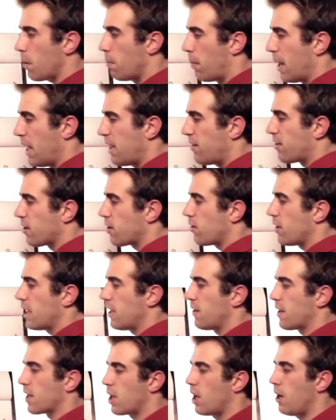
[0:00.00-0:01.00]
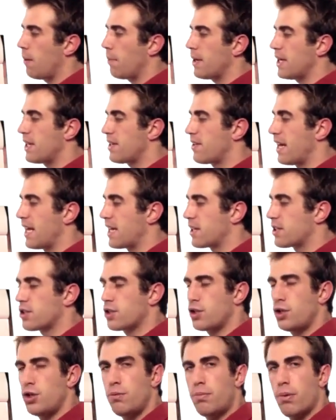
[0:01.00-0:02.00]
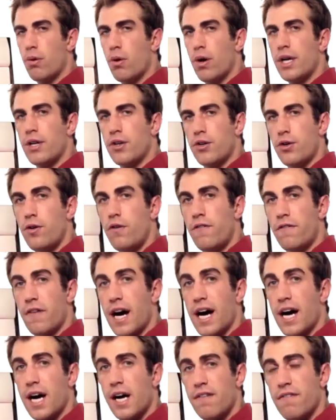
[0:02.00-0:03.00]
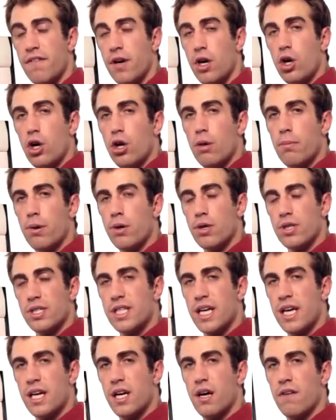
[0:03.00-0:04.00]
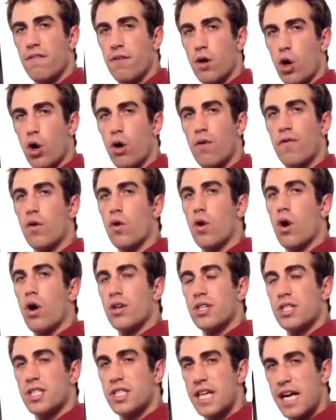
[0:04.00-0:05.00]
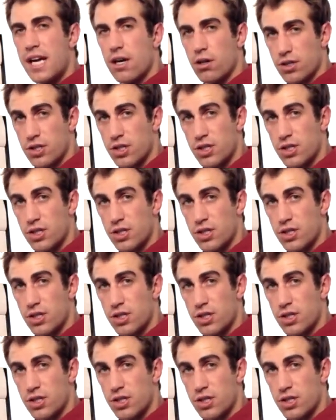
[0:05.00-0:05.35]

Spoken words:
Basically, the company takes 2.25% of the overall sales.